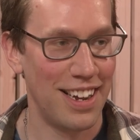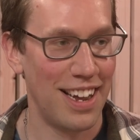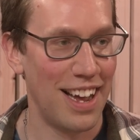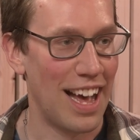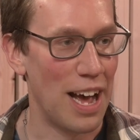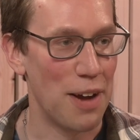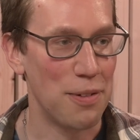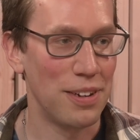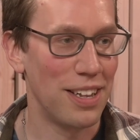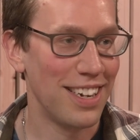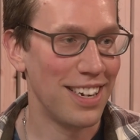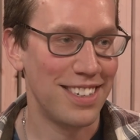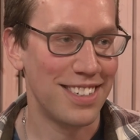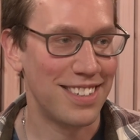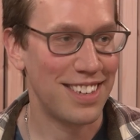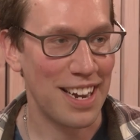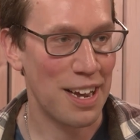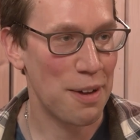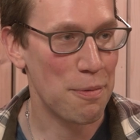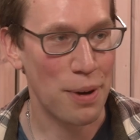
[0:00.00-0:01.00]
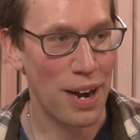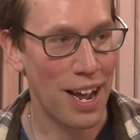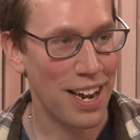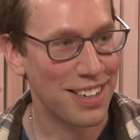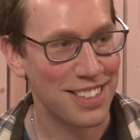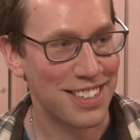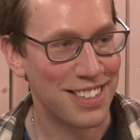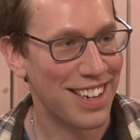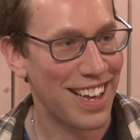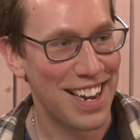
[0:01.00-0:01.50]
I would like to say I
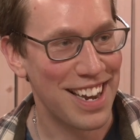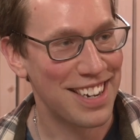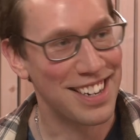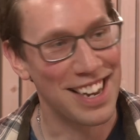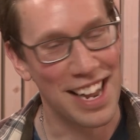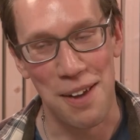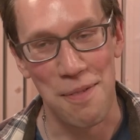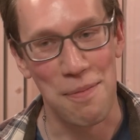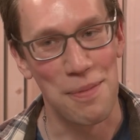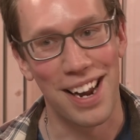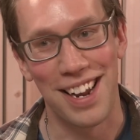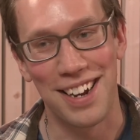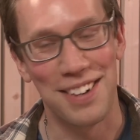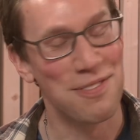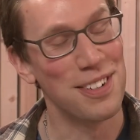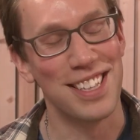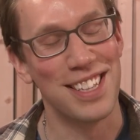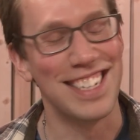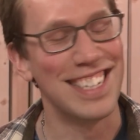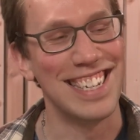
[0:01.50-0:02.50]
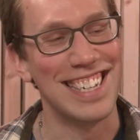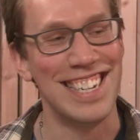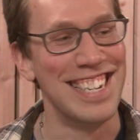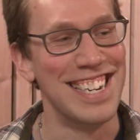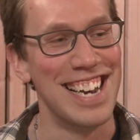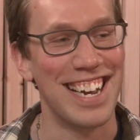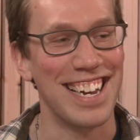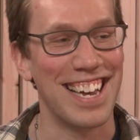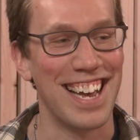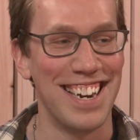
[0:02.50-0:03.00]
practiced ahead of time, but I really didn't.
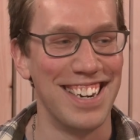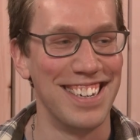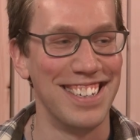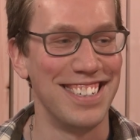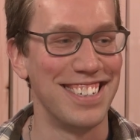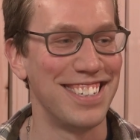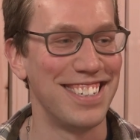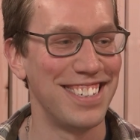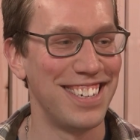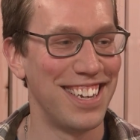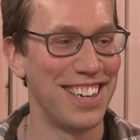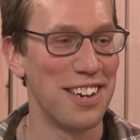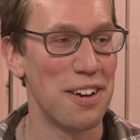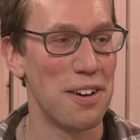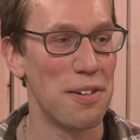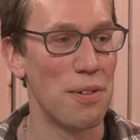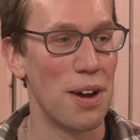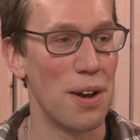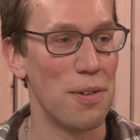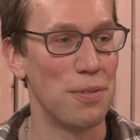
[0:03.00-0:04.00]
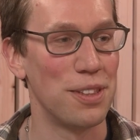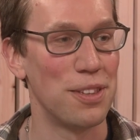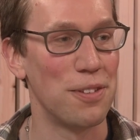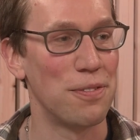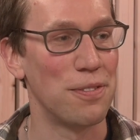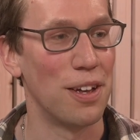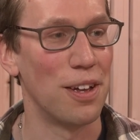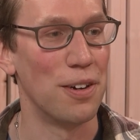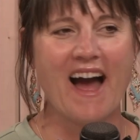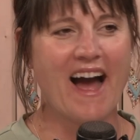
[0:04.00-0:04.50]
I kind of just went with the
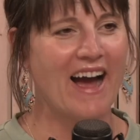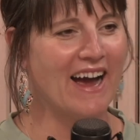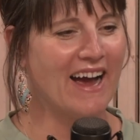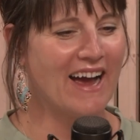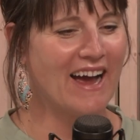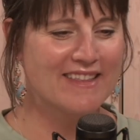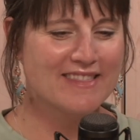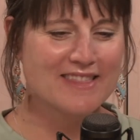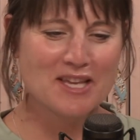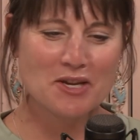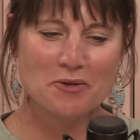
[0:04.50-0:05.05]
flow. So I think